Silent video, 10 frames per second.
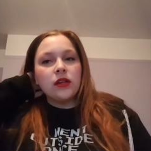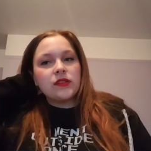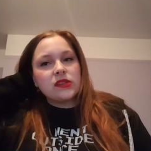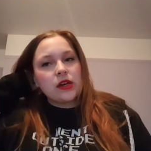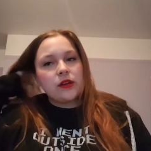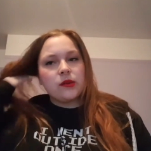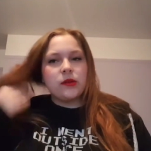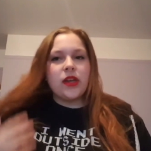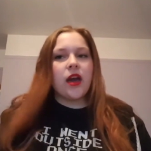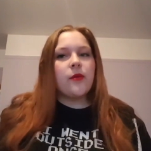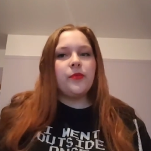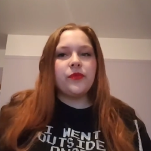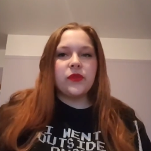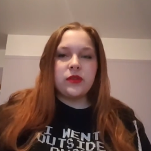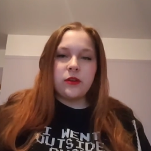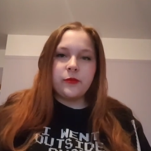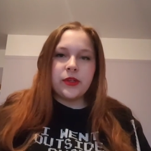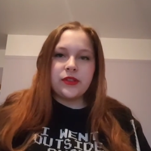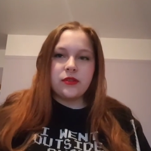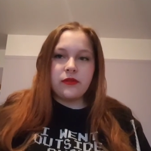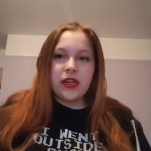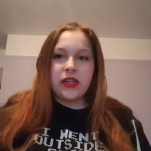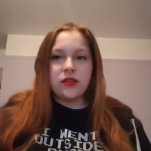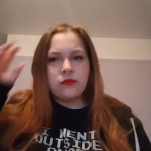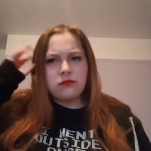So yeah, 12 books to read.